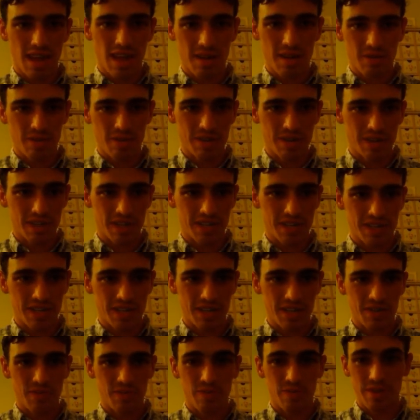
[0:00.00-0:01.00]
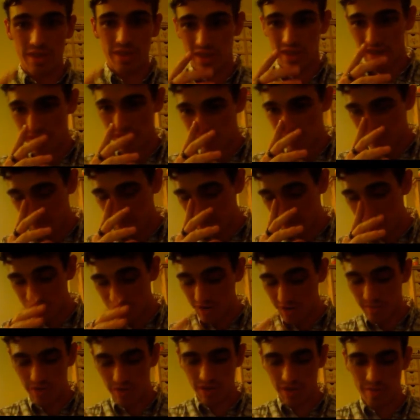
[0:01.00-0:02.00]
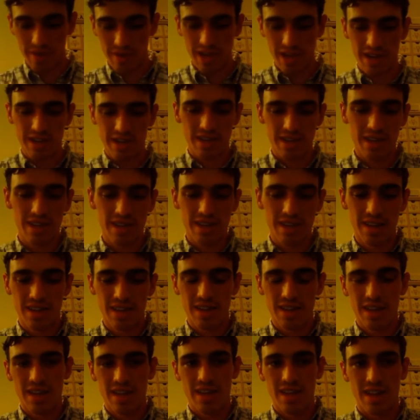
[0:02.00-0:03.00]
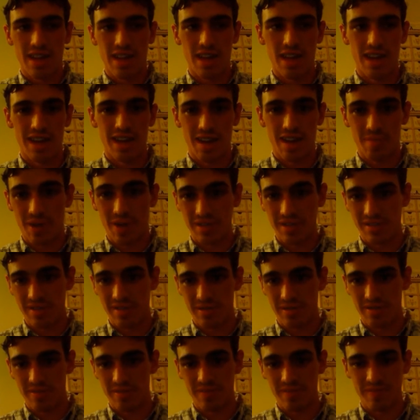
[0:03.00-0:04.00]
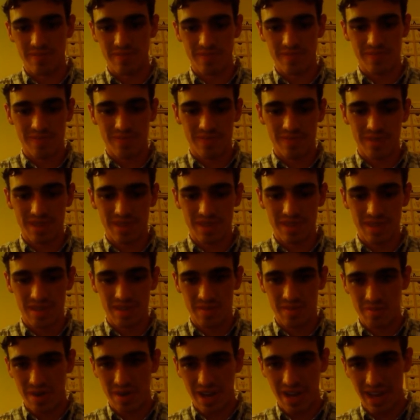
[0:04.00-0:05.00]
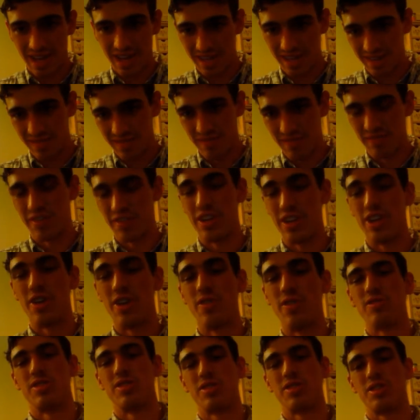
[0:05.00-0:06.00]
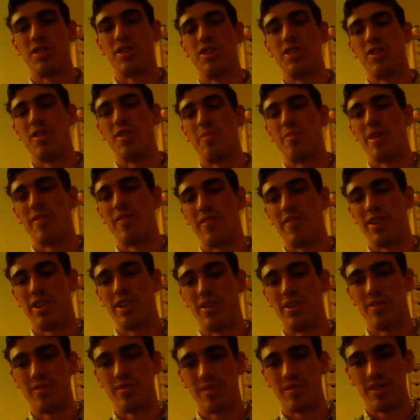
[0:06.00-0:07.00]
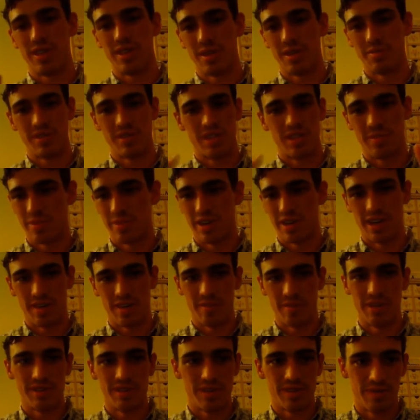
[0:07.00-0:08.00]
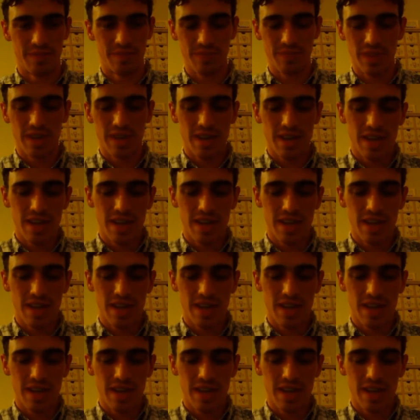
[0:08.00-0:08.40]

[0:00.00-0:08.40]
I'm going to continue with the terminal command, and I'm also my video. Just so you know, my video keeps clipping out of me. So,